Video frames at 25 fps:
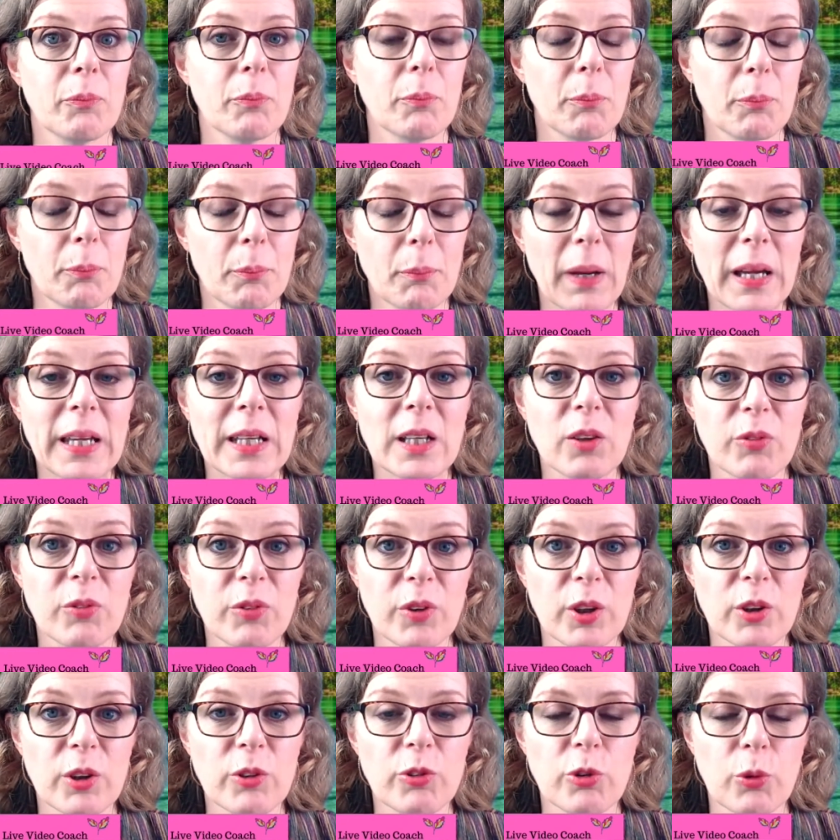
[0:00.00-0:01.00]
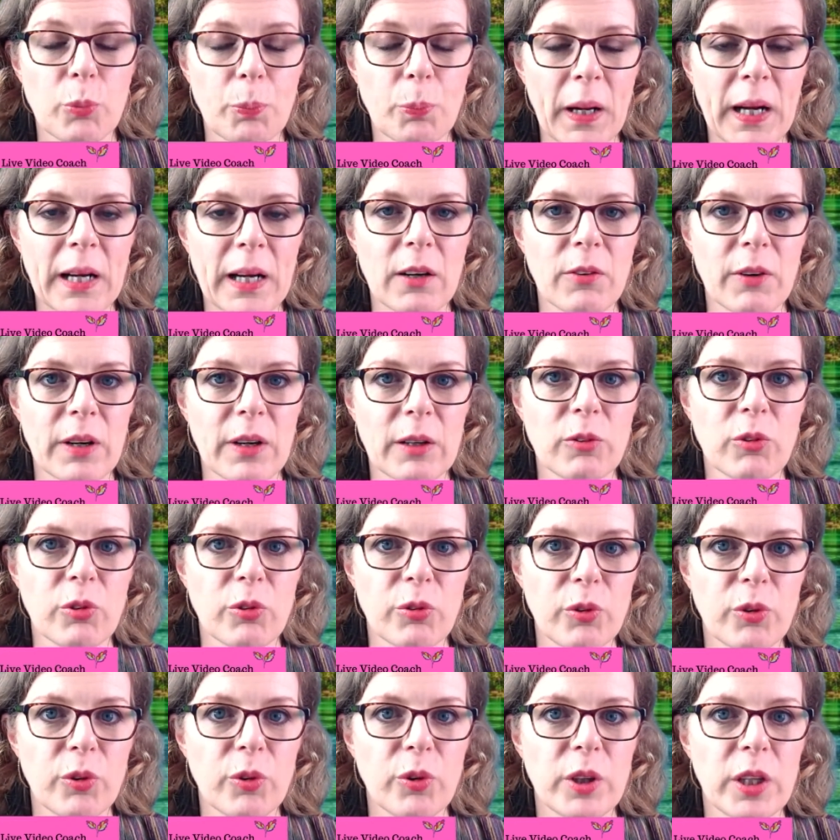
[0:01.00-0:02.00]
make a virtual background
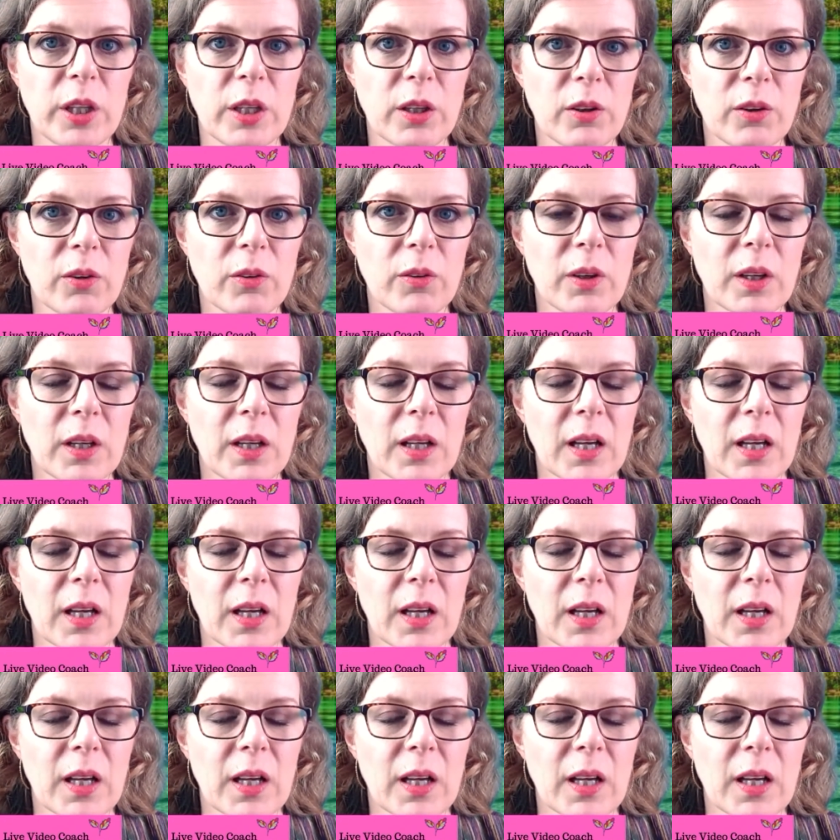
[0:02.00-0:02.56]
for you.